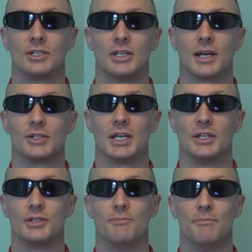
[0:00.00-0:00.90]
Now
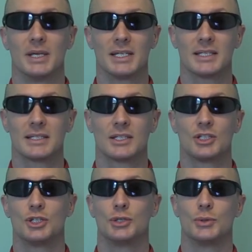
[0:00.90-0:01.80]
change miss
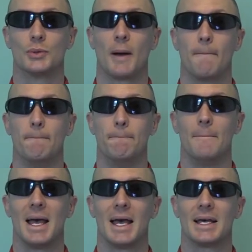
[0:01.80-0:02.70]
to
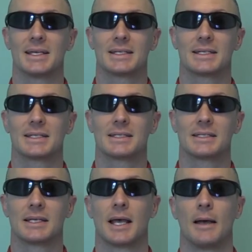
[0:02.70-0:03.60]

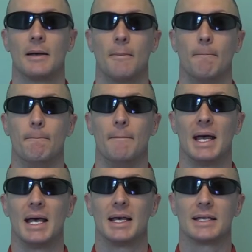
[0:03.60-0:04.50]
mess,
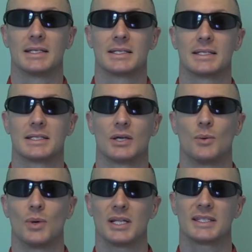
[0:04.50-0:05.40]
mess.
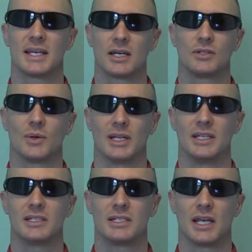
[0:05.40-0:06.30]
What sound do I
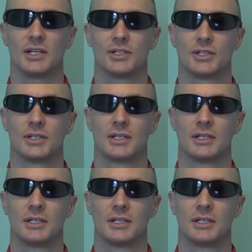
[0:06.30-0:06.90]
need to change?